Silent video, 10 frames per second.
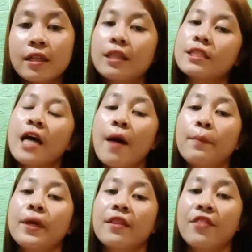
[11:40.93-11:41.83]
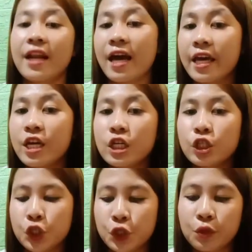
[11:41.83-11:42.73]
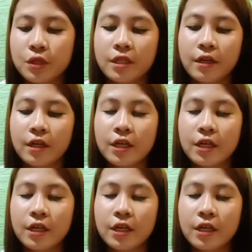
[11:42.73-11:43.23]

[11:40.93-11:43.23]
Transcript: the topic that I choose.